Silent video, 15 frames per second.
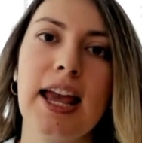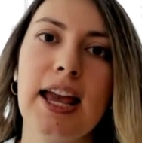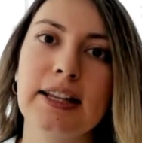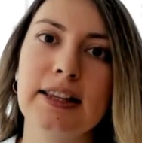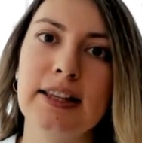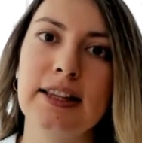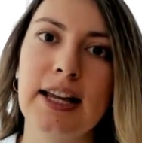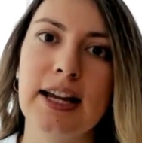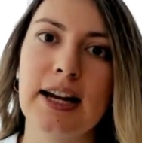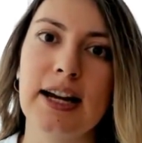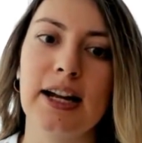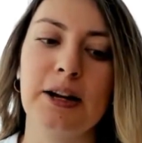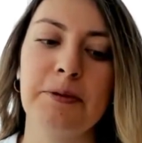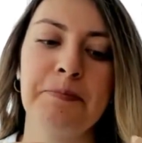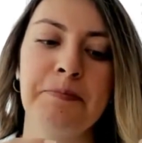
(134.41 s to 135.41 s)
and
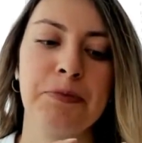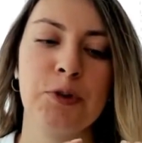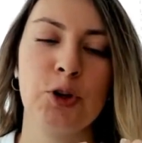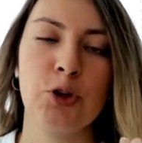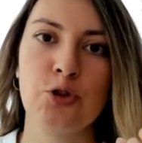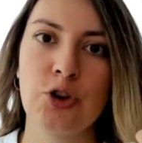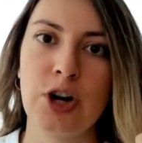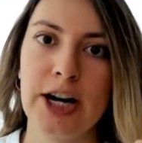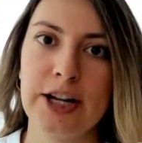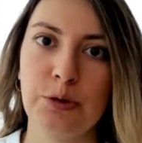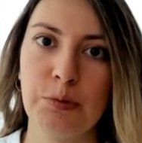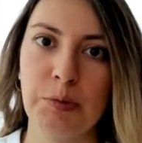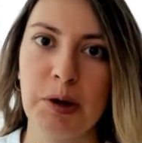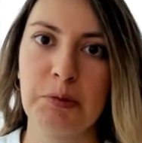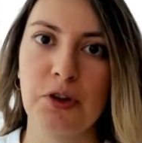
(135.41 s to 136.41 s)
then you try
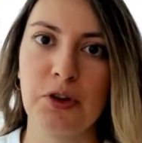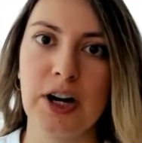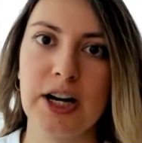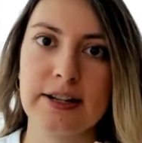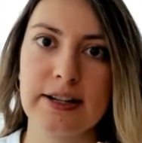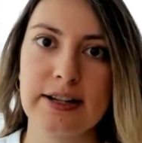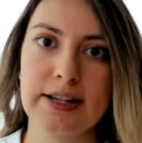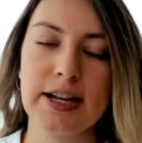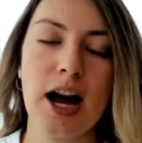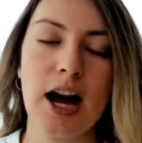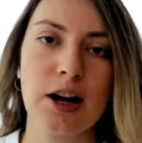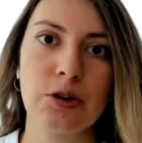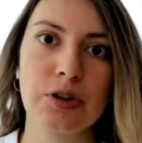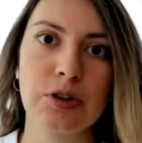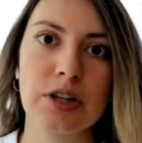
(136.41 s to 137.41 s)
to memorize a
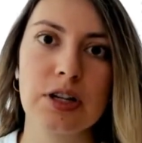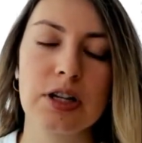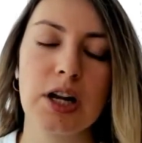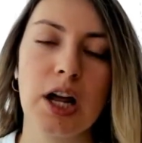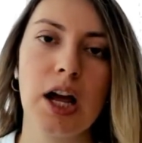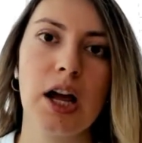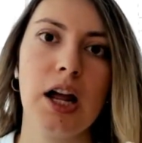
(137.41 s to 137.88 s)
sound,